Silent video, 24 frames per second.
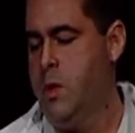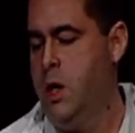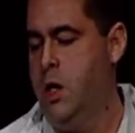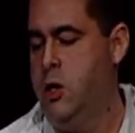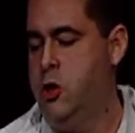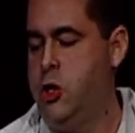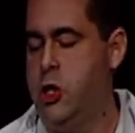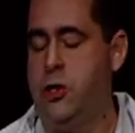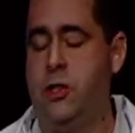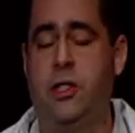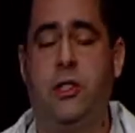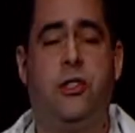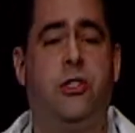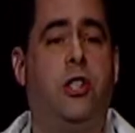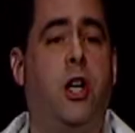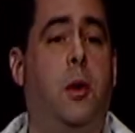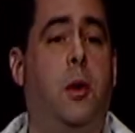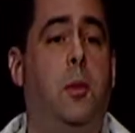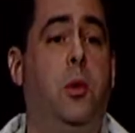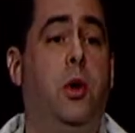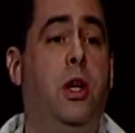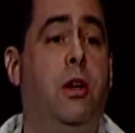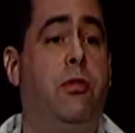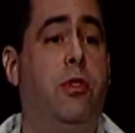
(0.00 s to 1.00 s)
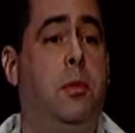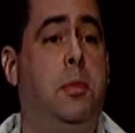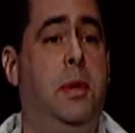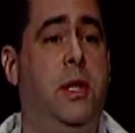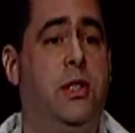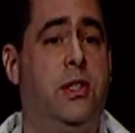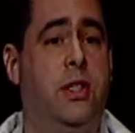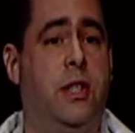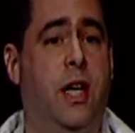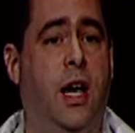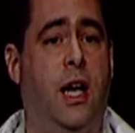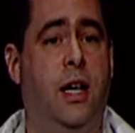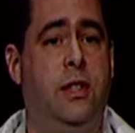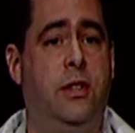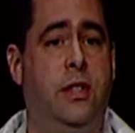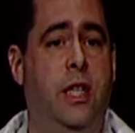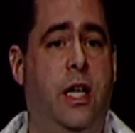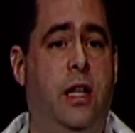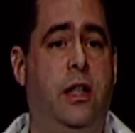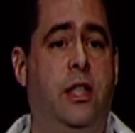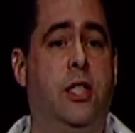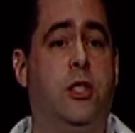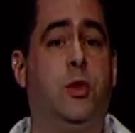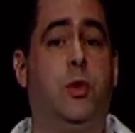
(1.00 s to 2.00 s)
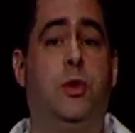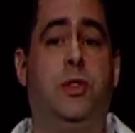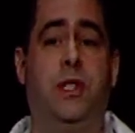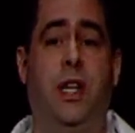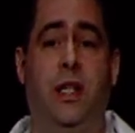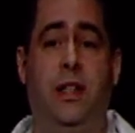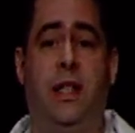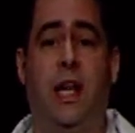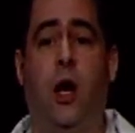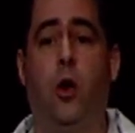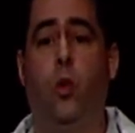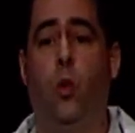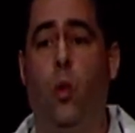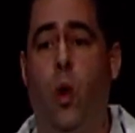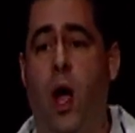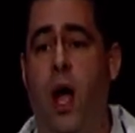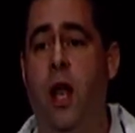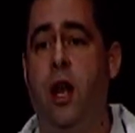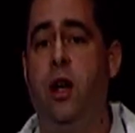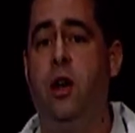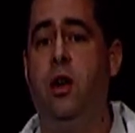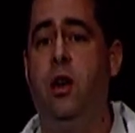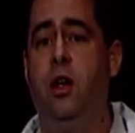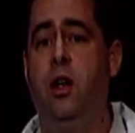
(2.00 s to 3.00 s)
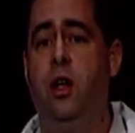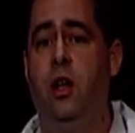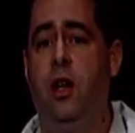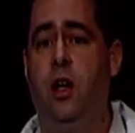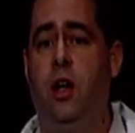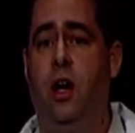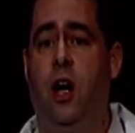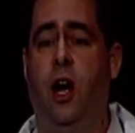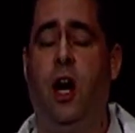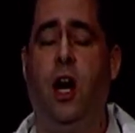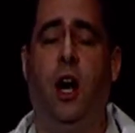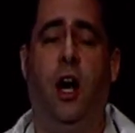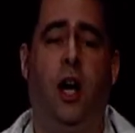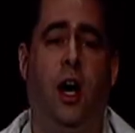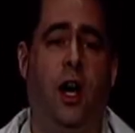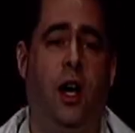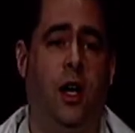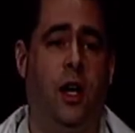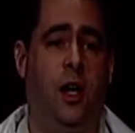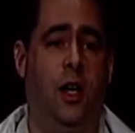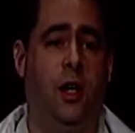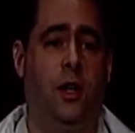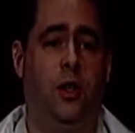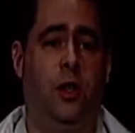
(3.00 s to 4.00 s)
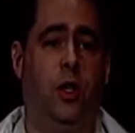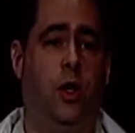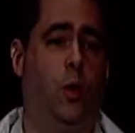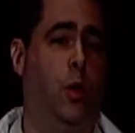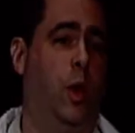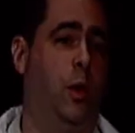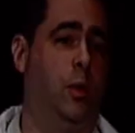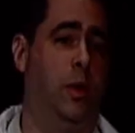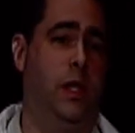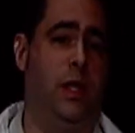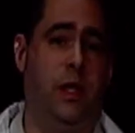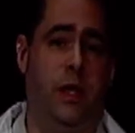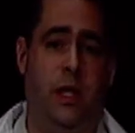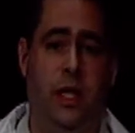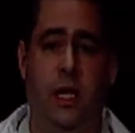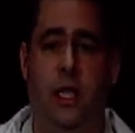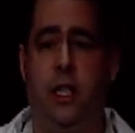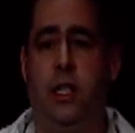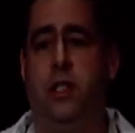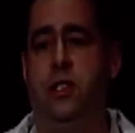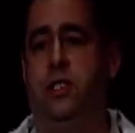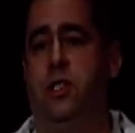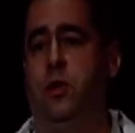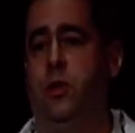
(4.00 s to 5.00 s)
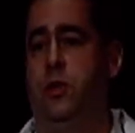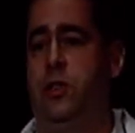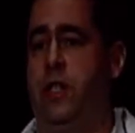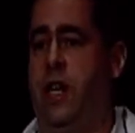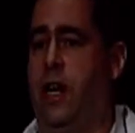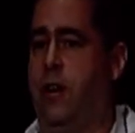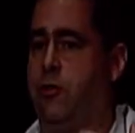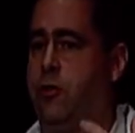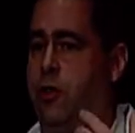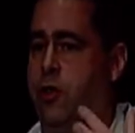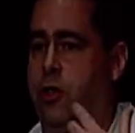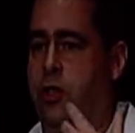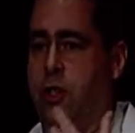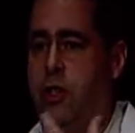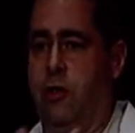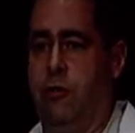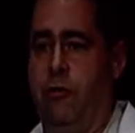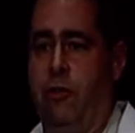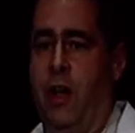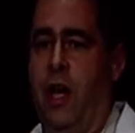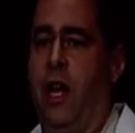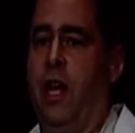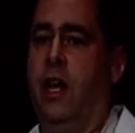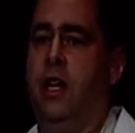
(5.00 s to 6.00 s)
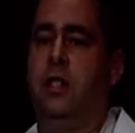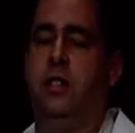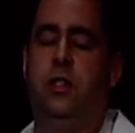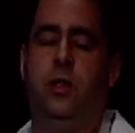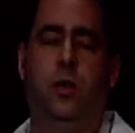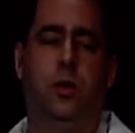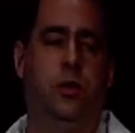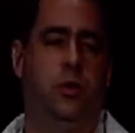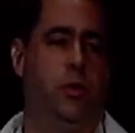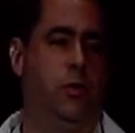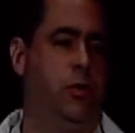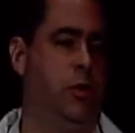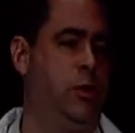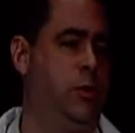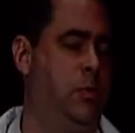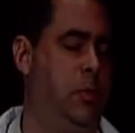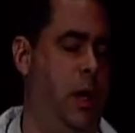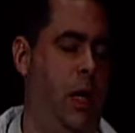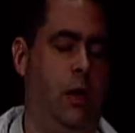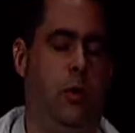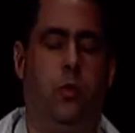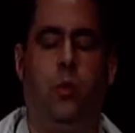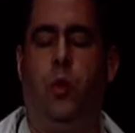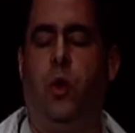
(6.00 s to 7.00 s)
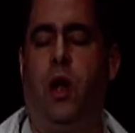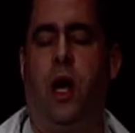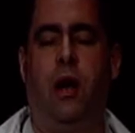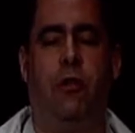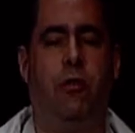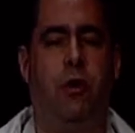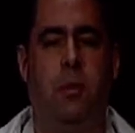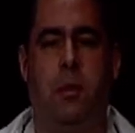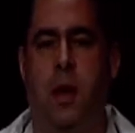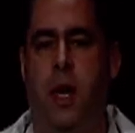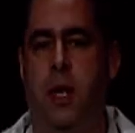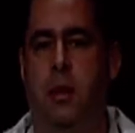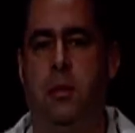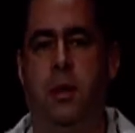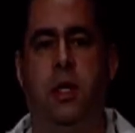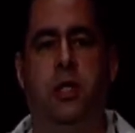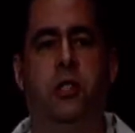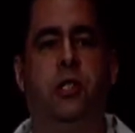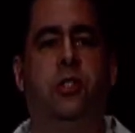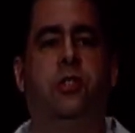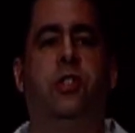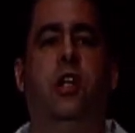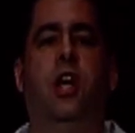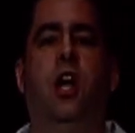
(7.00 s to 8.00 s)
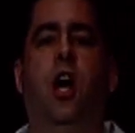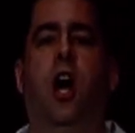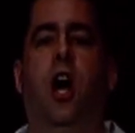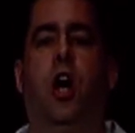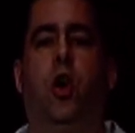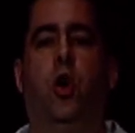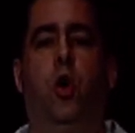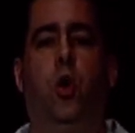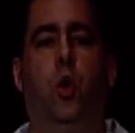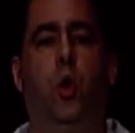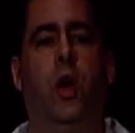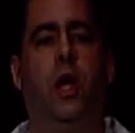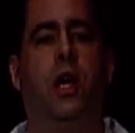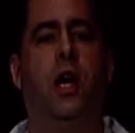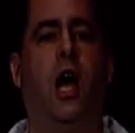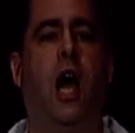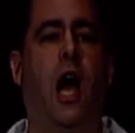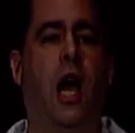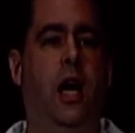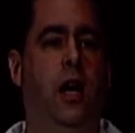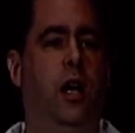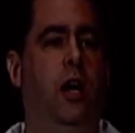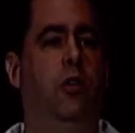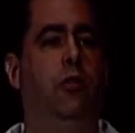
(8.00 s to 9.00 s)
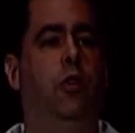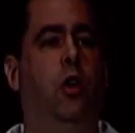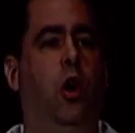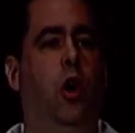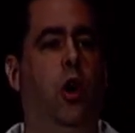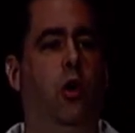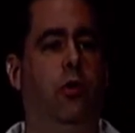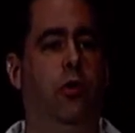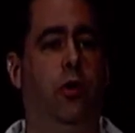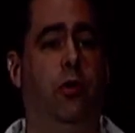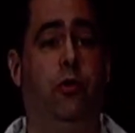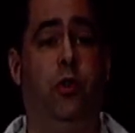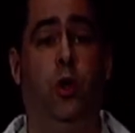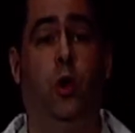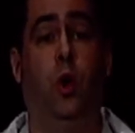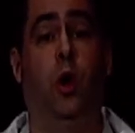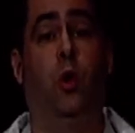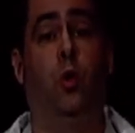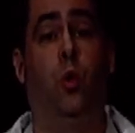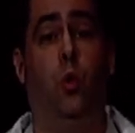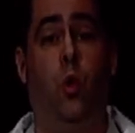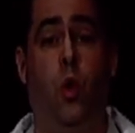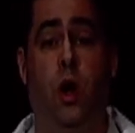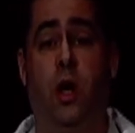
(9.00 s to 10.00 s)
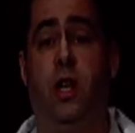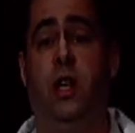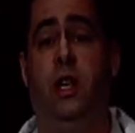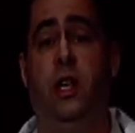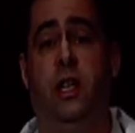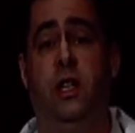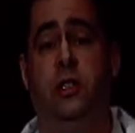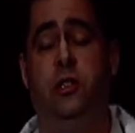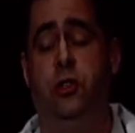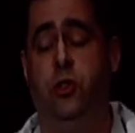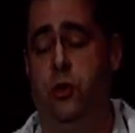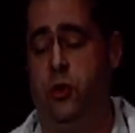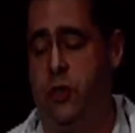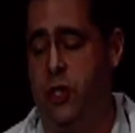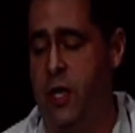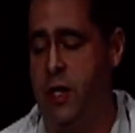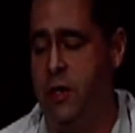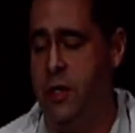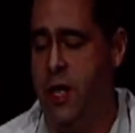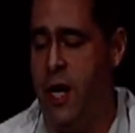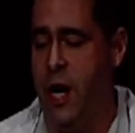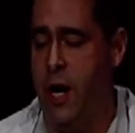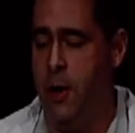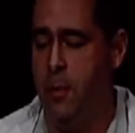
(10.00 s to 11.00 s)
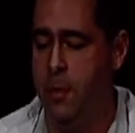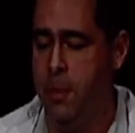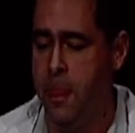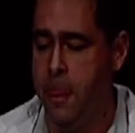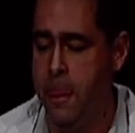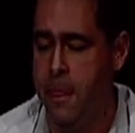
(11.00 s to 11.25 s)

Just a summary of the piece of content. This was sent out when we did this. It was after an event. It was a response, whatever it might have been. Just a quick high-level overview on what it is you sent out.